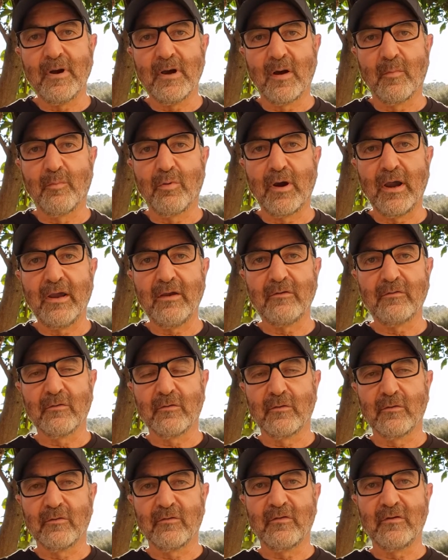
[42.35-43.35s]

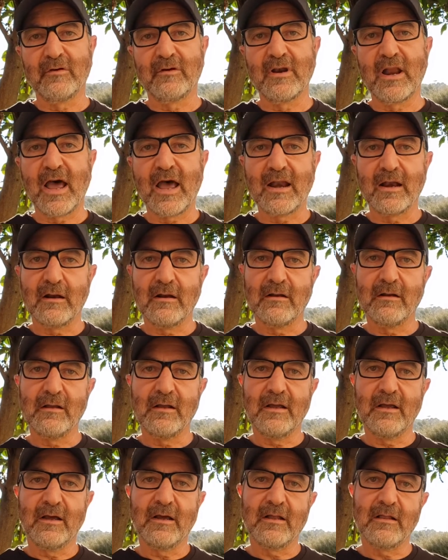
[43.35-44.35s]
appraisers not
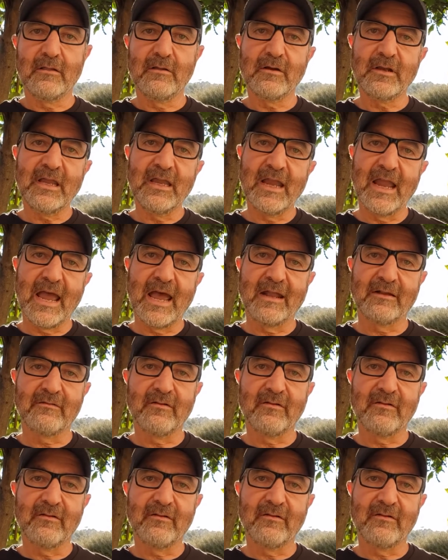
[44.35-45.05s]
looking at